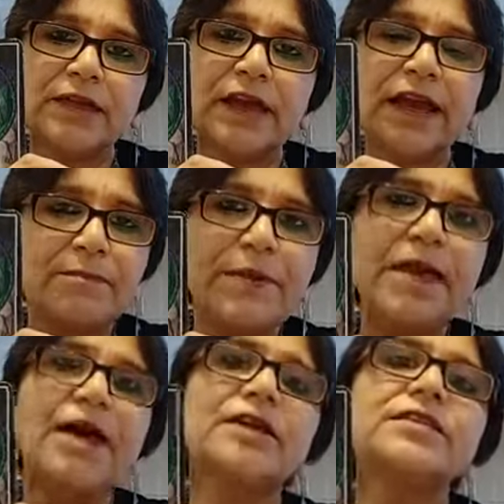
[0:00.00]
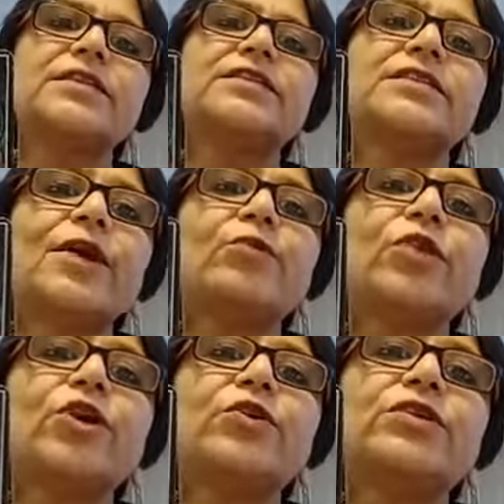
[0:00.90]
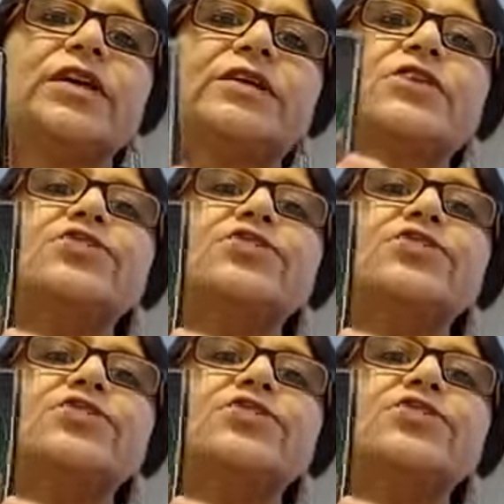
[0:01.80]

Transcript: helping us in some way or the other.